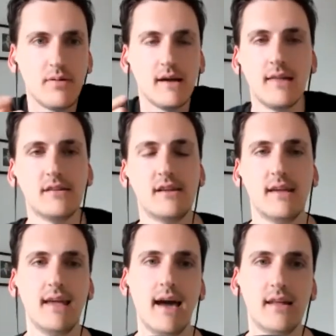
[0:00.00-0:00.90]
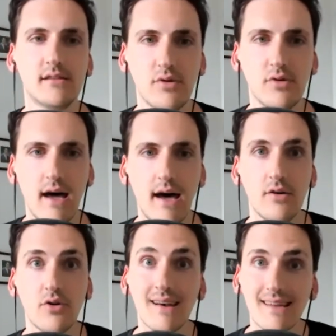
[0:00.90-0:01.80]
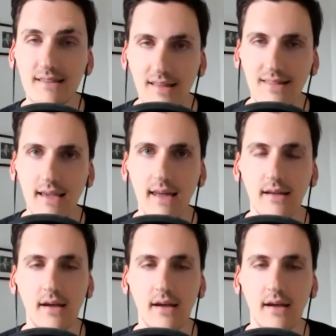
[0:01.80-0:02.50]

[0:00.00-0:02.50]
I get the shaky hands, all of that, or at least I did.